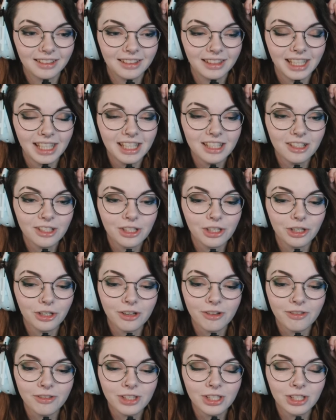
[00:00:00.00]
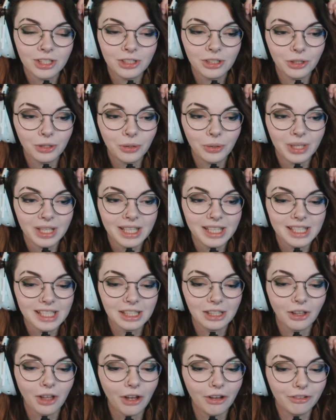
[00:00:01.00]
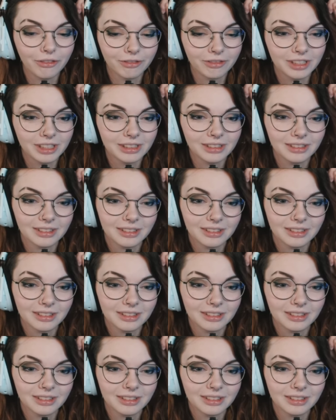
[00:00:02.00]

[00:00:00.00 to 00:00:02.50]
He deserves to know he's loved.